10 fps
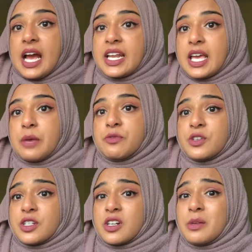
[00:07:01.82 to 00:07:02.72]
kind of came
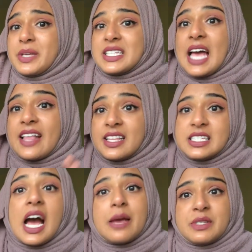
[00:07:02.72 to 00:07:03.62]
full circle because at the
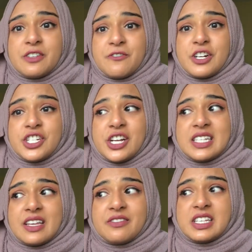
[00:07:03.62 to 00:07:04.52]
time as a first year
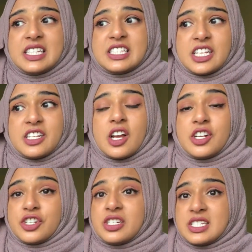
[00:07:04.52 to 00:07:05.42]
I definitely didn't
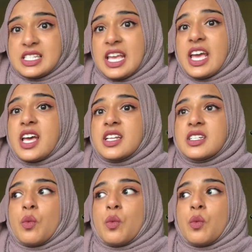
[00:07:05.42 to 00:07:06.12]
understand